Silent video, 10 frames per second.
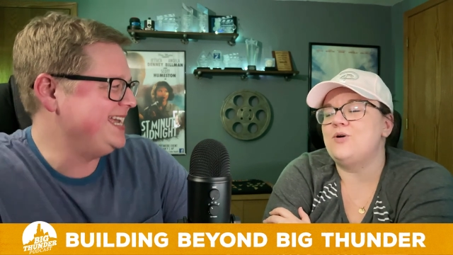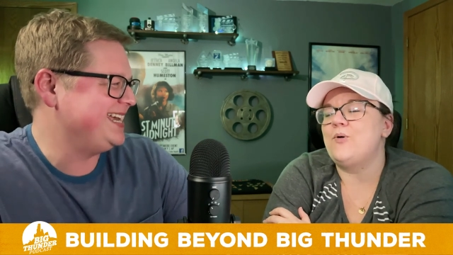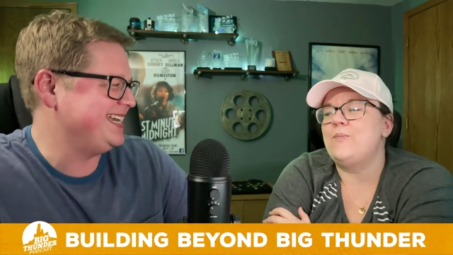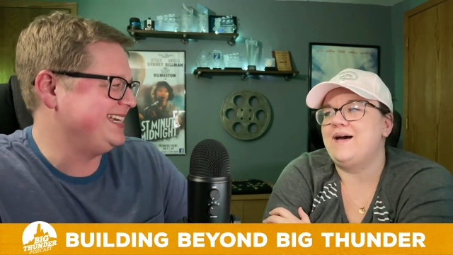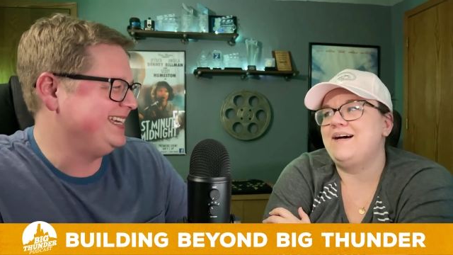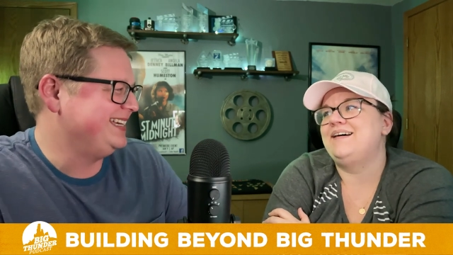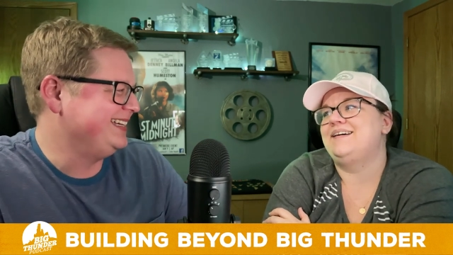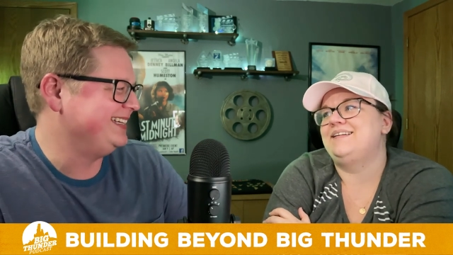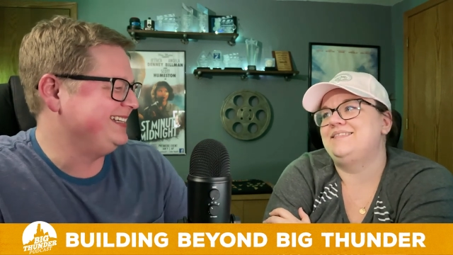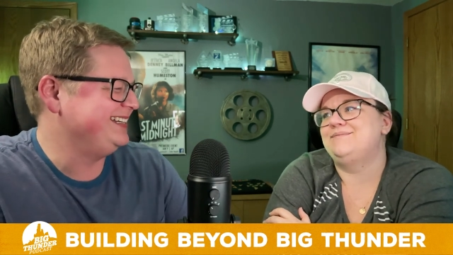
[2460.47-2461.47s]

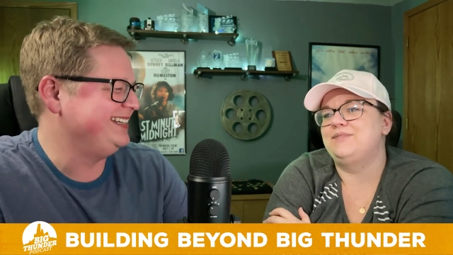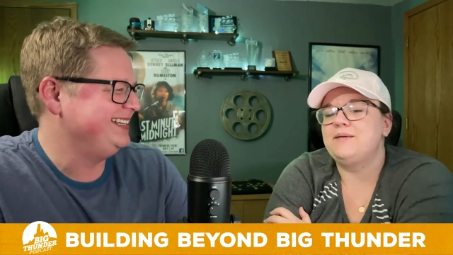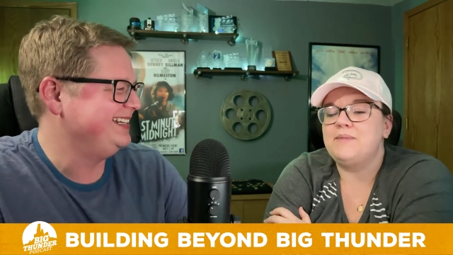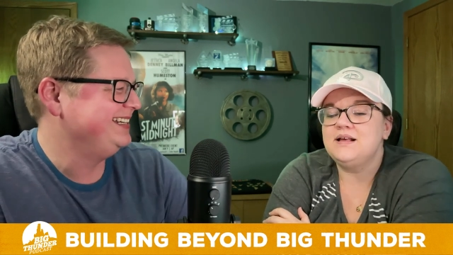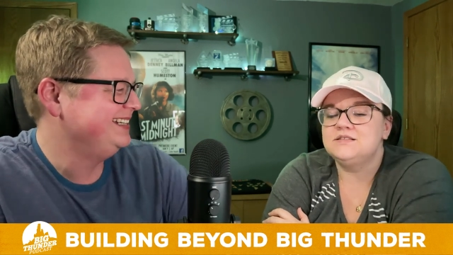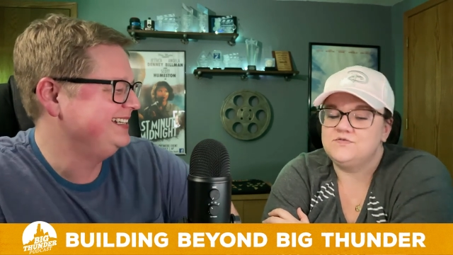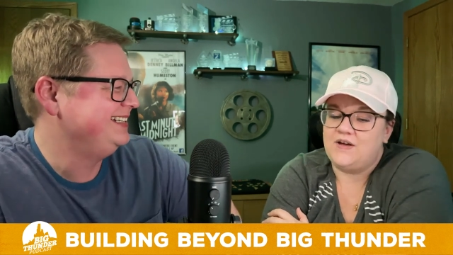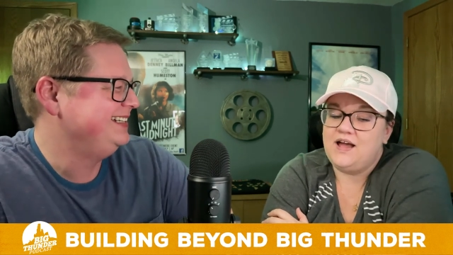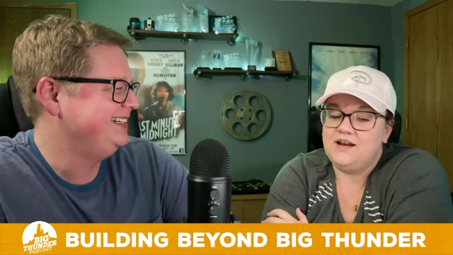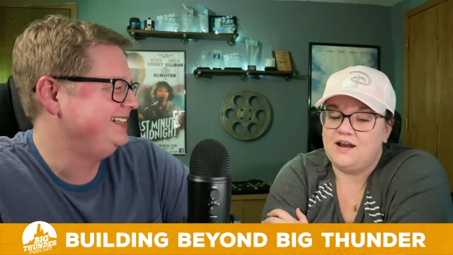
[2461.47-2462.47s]
Speaker 1: bad. like mine's
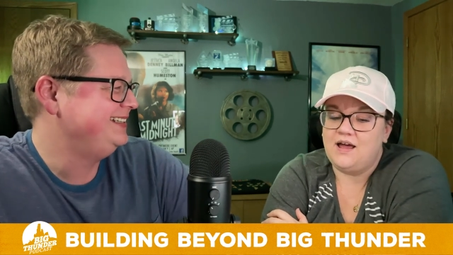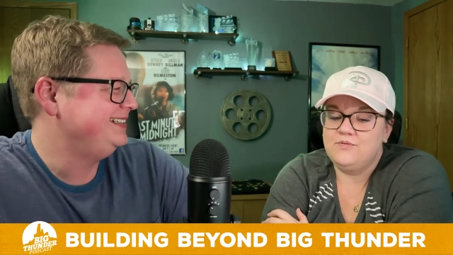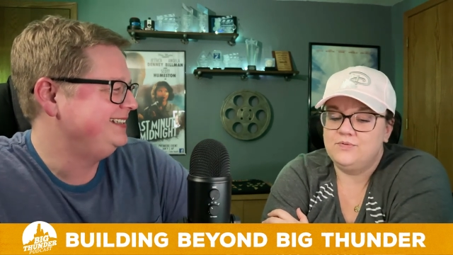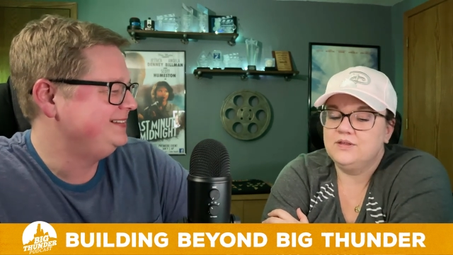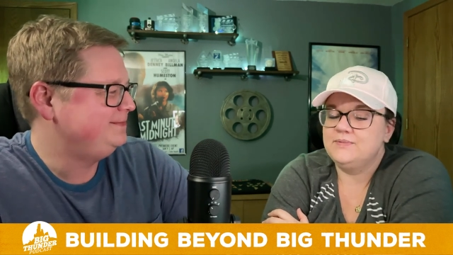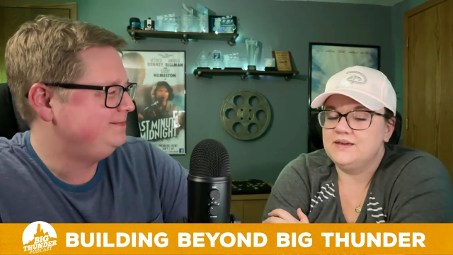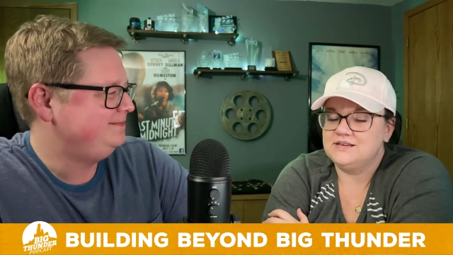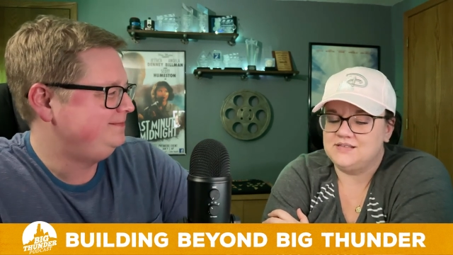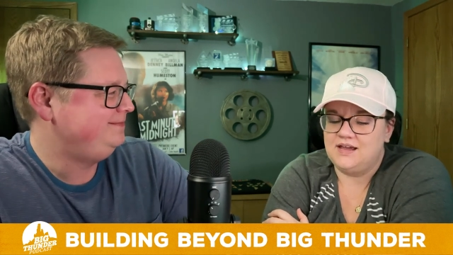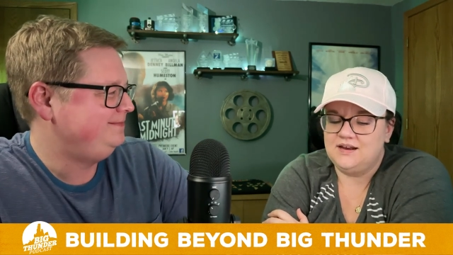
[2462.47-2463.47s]
fine, and I would really be
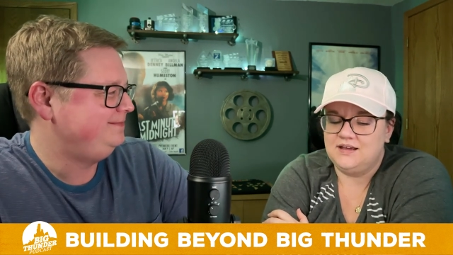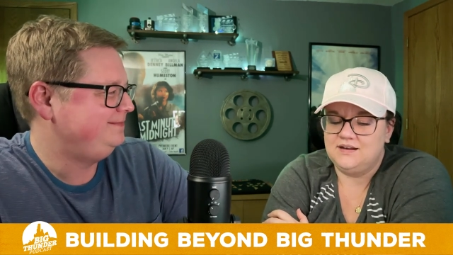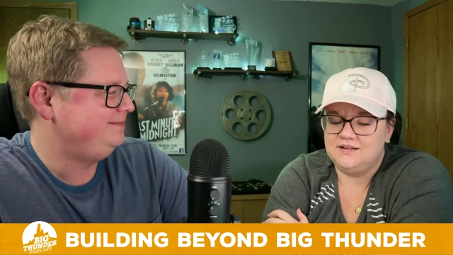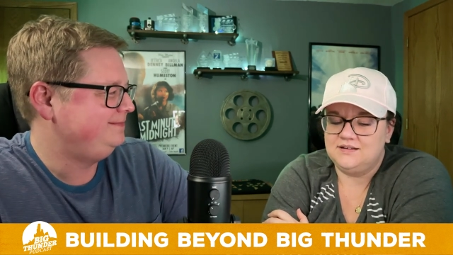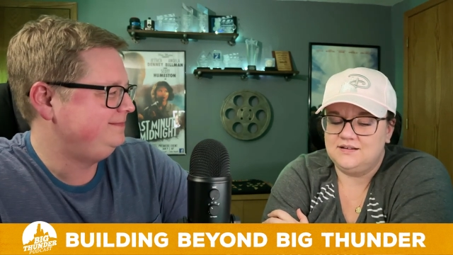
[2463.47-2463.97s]
excited.